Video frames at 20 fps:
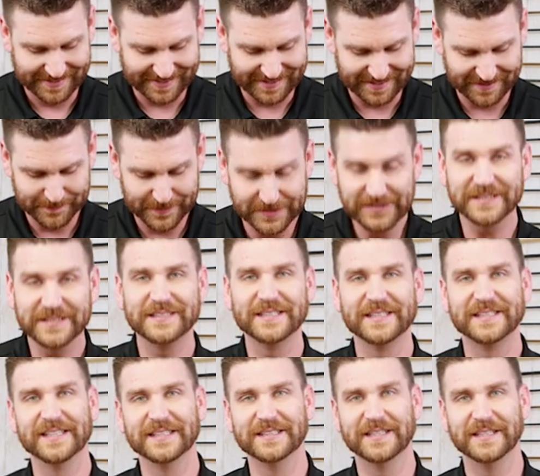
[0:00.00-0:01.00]
Um, but just
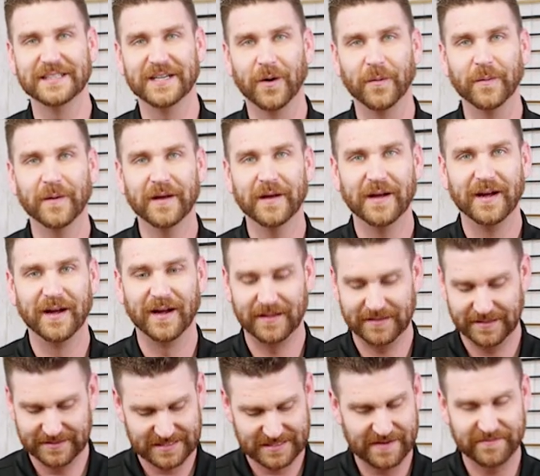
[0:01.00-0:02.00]
a thing to note,
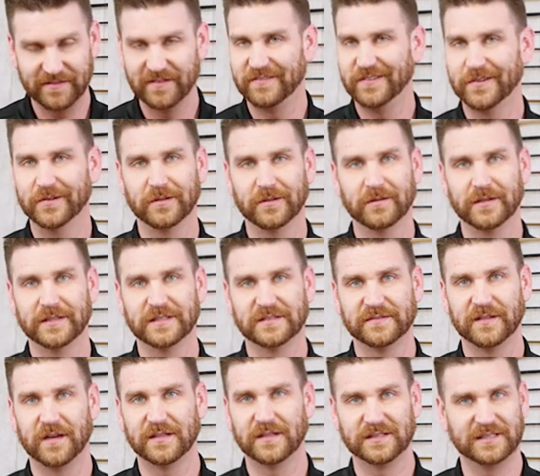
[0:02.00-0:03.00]
at least having a few degrees
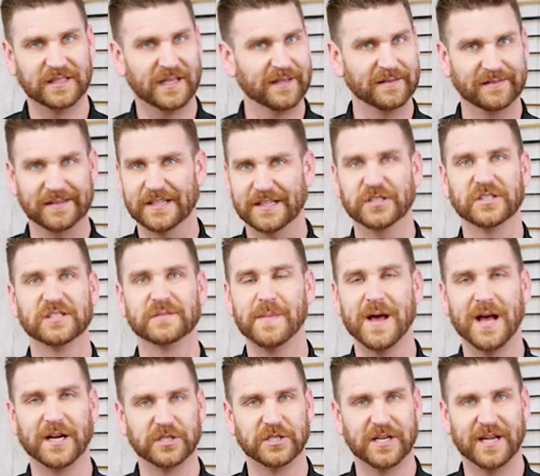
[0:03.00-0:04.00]
of offset and just
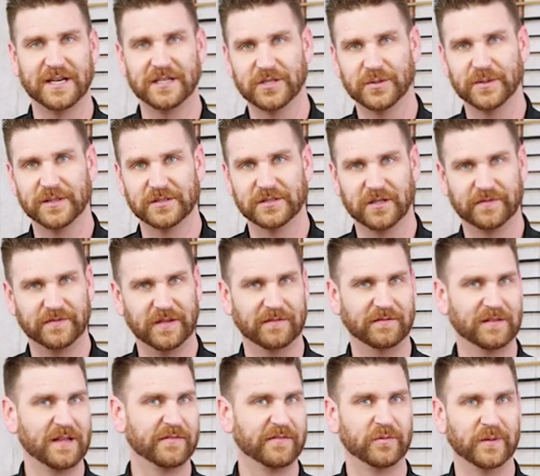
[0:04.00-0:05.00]
match that to it. So if you
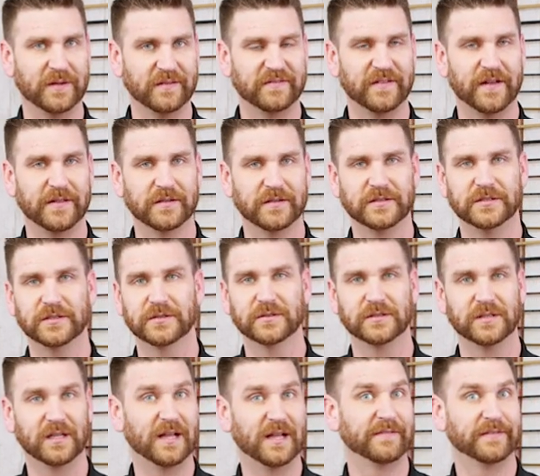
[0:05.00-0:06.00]
have left wing feathers,
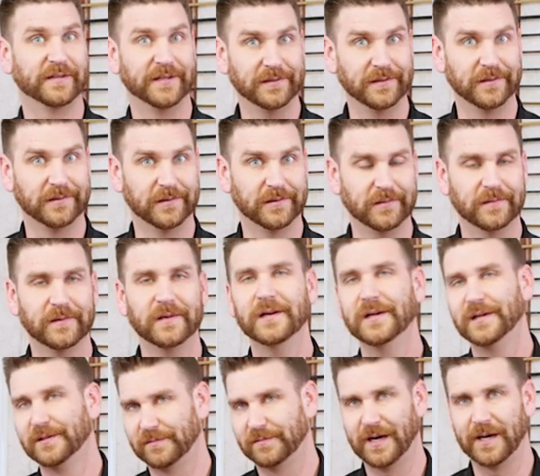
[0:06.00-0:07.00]
use left helical,
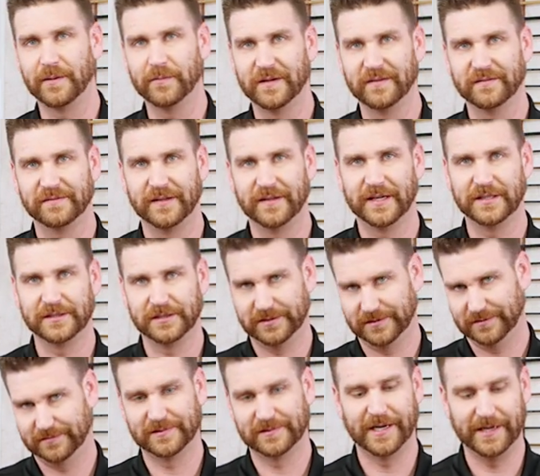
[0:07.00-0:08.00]
right wing
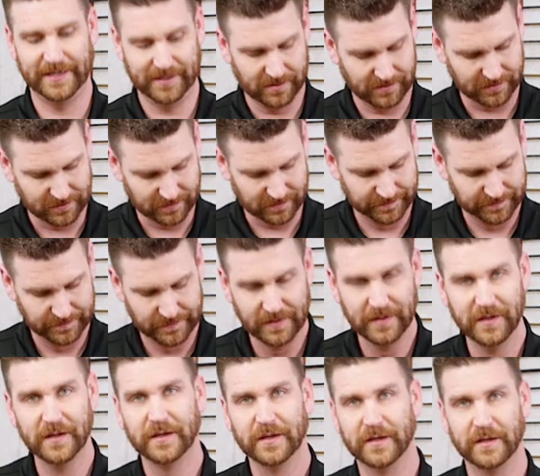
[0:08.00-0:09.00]
fletch, right helical.
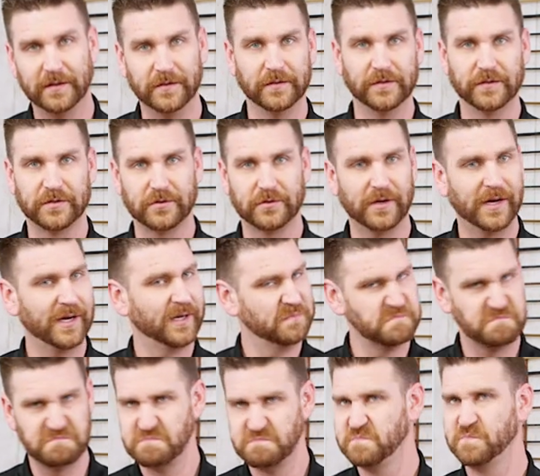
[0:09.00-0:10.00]
You do the straight,
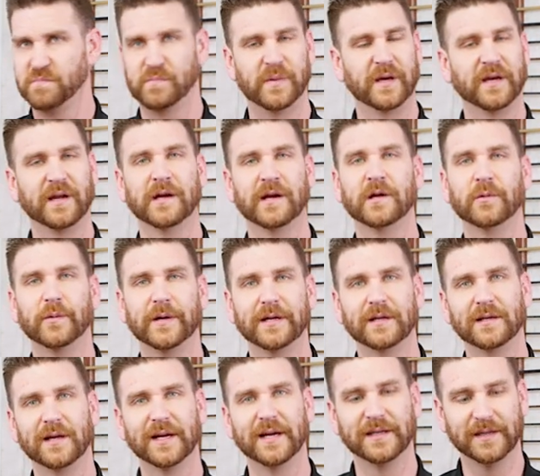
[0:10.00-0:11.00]
pick any way
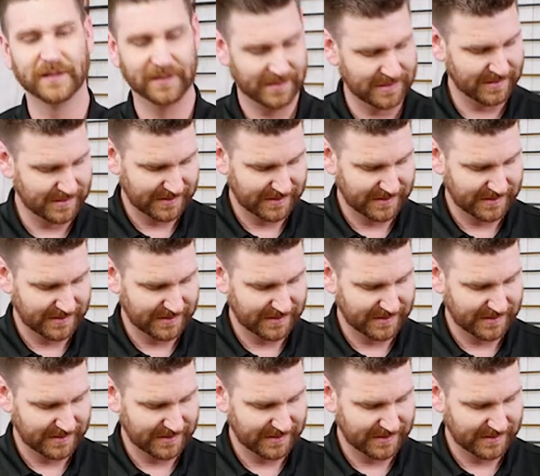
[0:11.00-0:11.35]
you like.